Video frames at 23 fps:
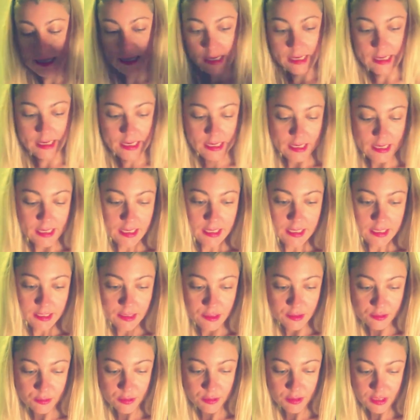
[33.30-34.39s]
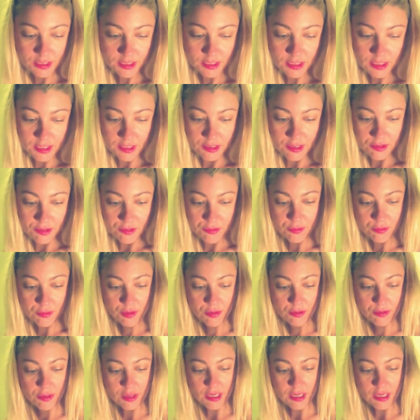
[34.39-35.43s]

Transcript: And we're just gonna throw the